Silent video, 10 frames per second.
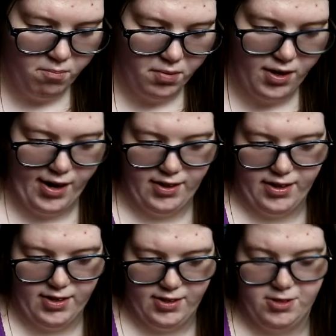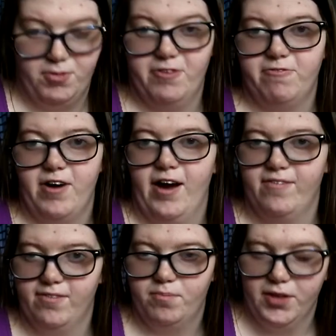but I like it to be
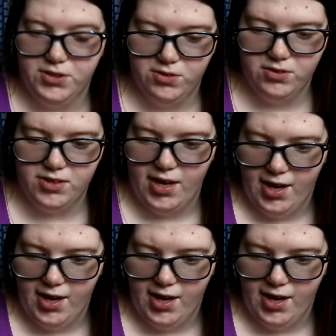5 pixels.